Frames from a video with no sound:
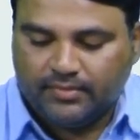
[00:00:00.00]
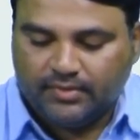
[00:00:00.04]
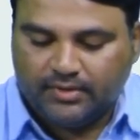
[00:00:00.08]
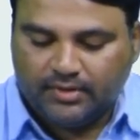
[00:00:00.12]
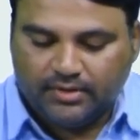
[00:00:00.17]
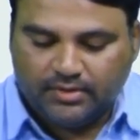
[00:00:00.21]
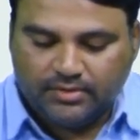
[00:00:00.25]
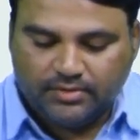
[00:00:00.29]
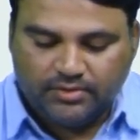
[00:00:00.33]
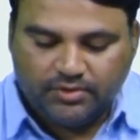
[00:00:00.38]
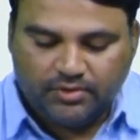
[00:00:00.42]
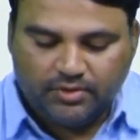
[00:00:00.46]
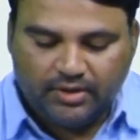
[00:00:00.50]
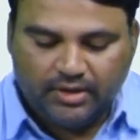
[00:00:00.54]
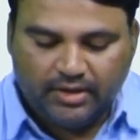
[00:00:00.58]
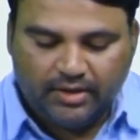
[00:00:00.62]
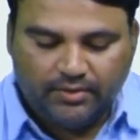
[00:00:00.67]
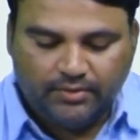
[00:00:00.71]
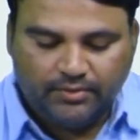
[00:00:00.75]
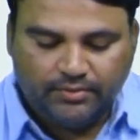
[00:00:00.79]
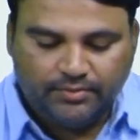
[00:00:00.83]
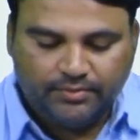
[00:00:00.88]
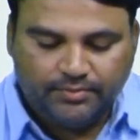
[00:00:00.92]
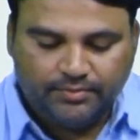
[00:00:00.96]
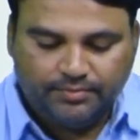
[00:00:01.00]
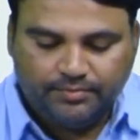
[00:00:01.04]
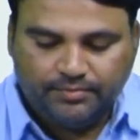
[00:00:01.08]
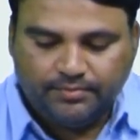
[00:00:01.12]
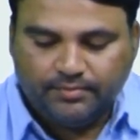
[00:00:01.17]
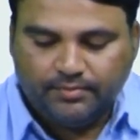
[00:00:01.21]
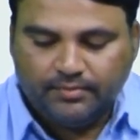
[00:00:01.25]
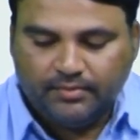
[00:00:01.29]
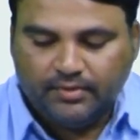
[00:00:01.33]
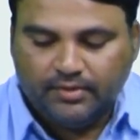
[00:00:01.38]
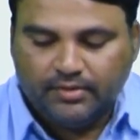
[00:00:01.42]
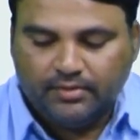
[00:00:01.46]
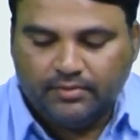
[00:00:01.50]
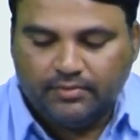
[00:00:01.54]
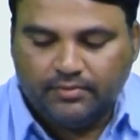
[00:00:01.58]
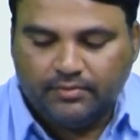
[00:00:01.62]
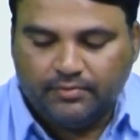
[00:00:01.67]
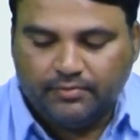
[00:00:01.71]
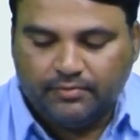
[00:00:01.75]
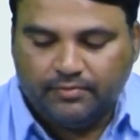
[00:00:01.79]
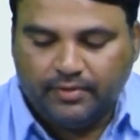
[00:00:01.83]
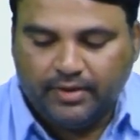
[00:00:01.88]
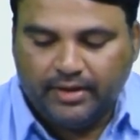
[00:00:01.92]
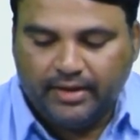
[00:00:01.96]
So now
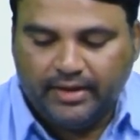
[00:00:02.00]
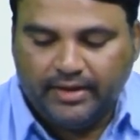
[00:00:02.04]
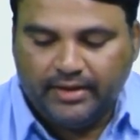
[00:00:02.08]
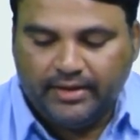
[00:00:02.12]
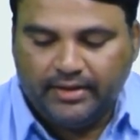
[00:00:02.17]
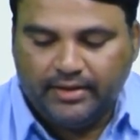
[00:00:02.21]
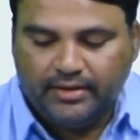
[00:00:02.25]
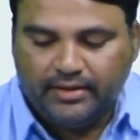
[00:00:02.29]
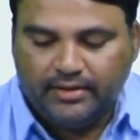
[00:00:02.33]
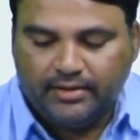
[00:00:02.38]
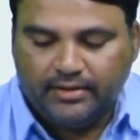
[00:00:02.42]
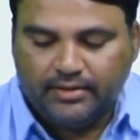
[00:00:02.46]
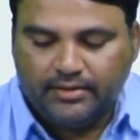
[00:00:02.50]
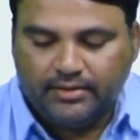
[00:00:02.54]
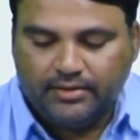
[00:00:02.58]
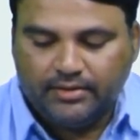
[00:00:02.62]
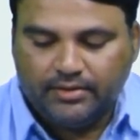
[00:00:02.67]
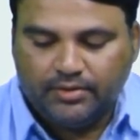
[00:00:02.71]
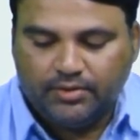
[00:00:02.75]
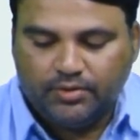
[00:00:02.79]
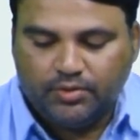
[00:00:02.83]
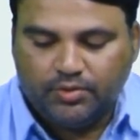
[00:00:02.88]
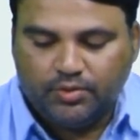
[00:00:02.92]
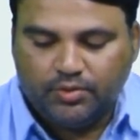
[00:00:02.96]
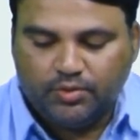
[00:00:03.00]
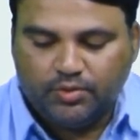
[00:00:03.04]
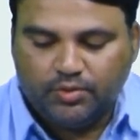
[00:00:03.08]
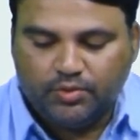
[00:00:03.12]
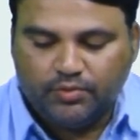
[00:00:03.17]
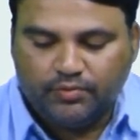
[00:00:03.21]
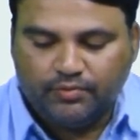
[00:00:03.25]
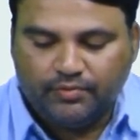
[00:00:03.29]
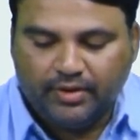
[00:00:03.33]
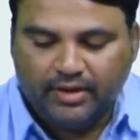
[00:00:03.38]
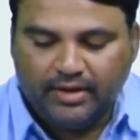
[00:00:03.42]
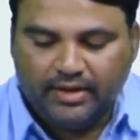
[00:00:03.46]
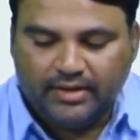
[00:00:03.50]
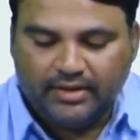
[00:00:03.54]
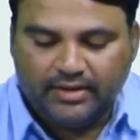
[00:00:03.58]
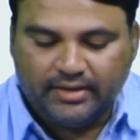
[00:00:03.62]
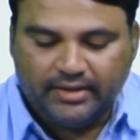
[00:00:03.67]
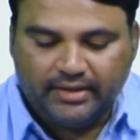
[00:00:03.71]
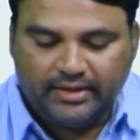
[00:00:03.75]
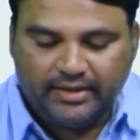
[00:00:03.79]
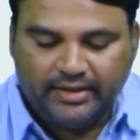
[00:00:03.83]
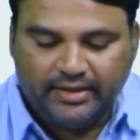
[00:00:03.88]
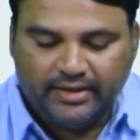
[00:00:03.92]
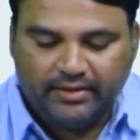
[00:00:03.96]
Y21
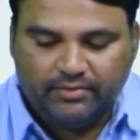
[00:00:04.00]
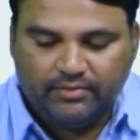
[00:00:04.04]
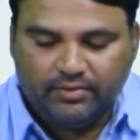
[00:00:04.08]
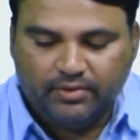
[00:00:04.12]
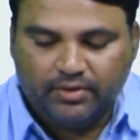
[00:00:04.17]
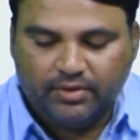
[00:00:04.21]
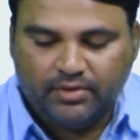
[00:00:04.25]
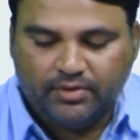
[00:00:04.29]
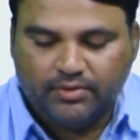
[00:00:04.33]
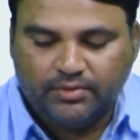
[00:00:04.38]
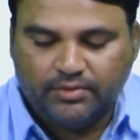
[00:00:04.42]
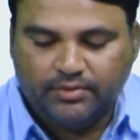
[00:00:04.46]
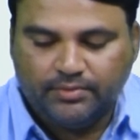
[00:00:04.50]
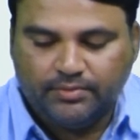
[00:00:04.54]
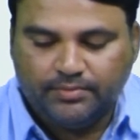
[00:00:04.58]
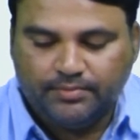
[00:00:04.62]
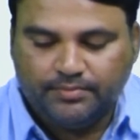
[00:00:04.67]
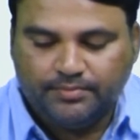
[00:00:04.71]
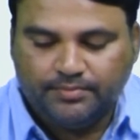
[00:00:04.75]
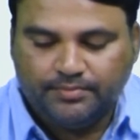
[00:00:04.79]
equal to